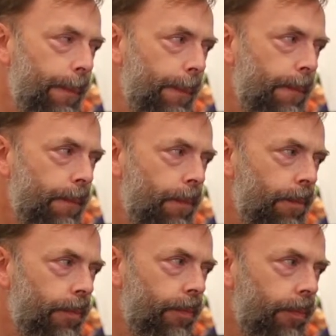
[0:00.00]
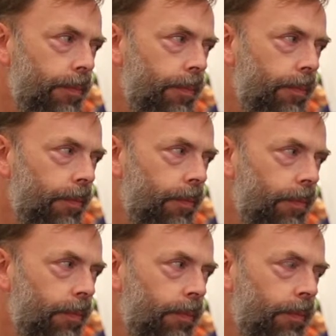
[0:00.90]

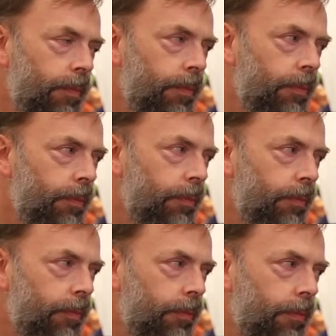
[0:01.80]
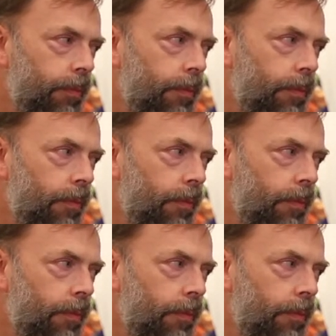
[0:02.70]
The person shown says nothing.